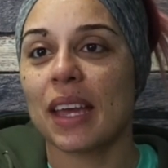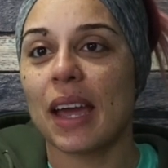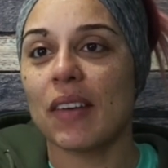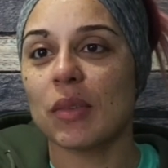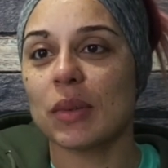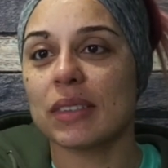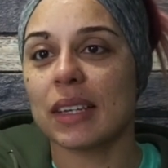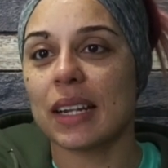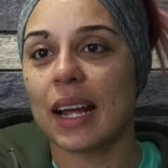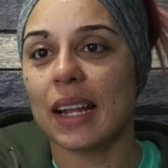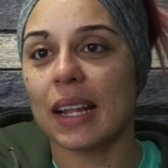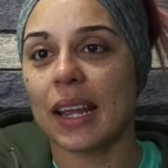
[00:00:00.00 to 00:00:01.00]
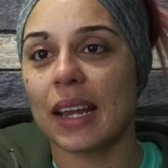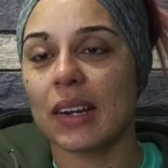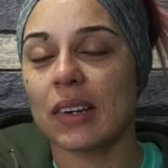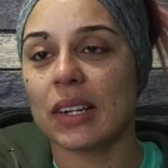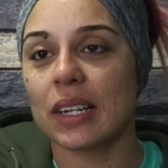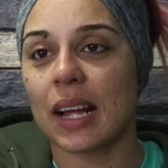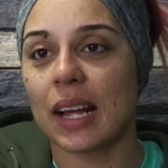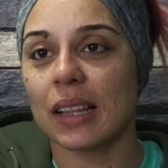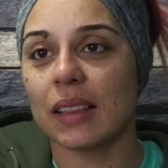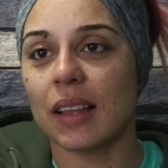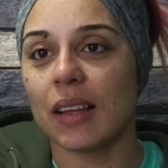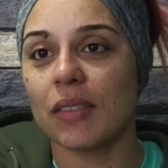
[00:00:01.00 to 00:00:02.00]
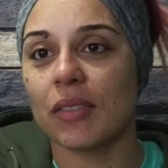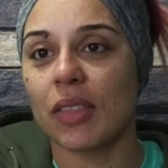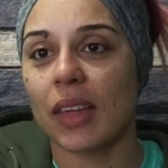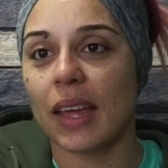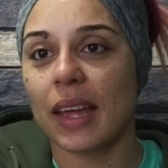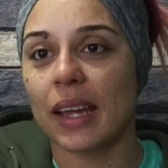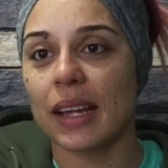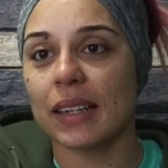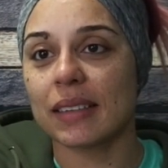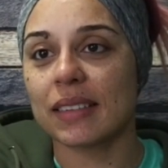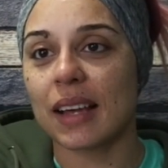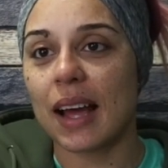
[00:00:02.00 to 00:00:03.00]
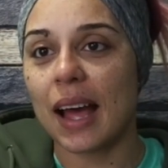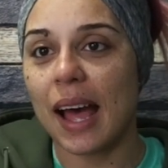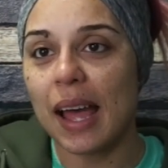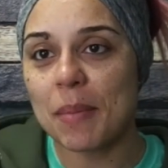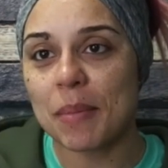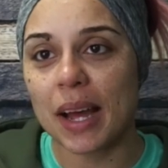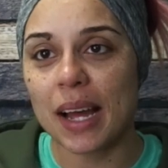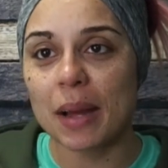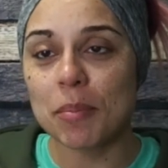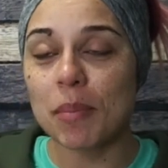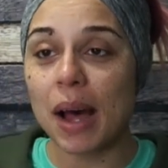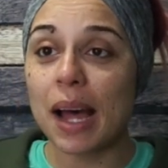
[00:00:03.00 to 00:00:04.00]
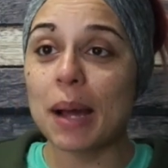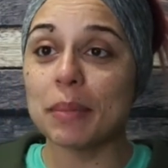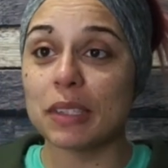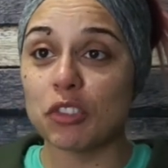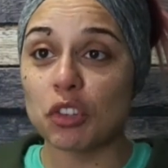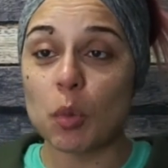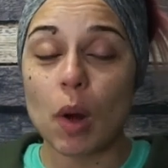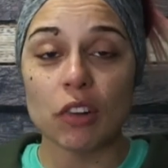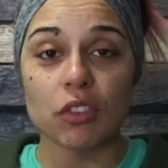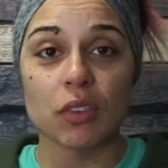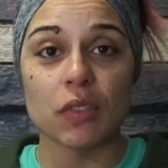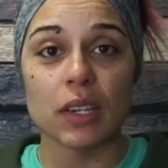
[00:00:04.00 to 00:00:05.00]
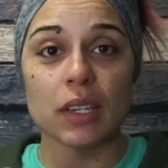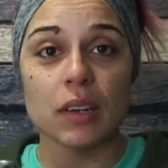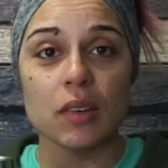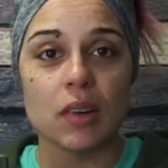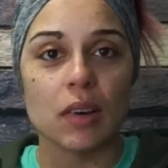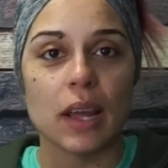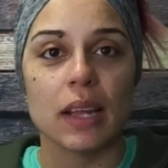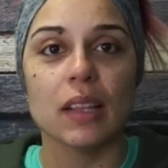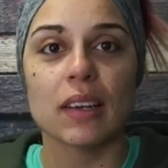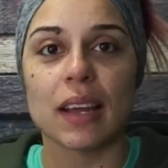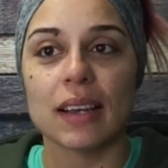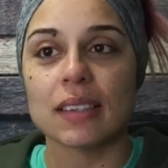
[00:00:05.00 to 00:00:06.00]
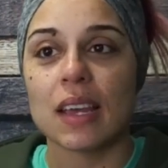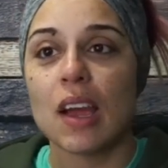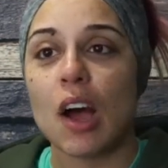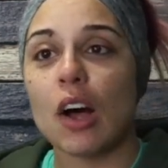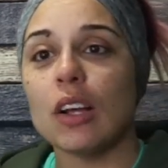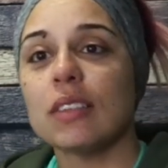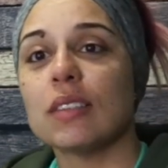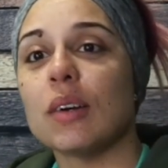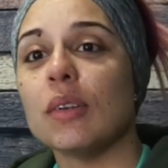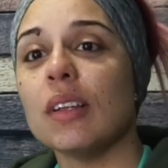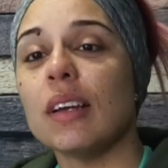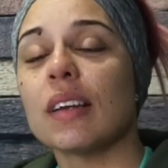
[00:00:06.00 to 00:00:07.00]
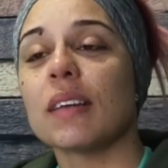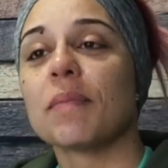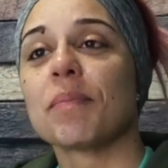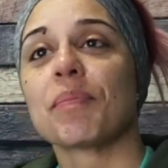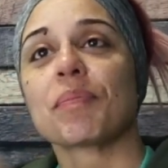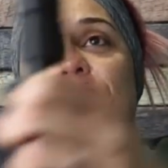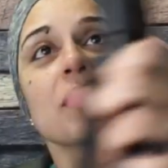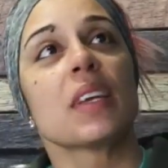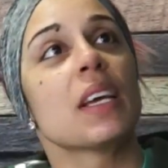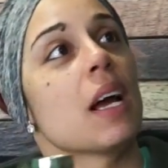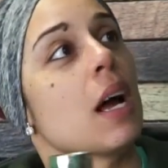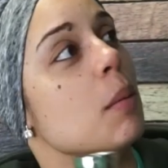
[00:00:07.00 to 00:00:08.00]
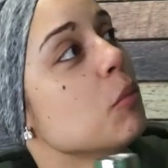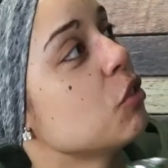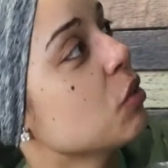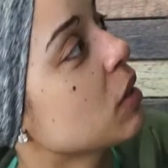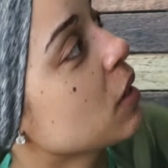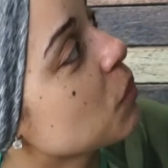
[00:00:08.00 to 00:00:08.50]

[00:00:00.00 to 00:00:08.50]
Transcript: everyone's saying hi to Aaron. I love that. Hi, Mom. Mom, did you watch the video? Okay, look, guys. Also, look. I'm shooting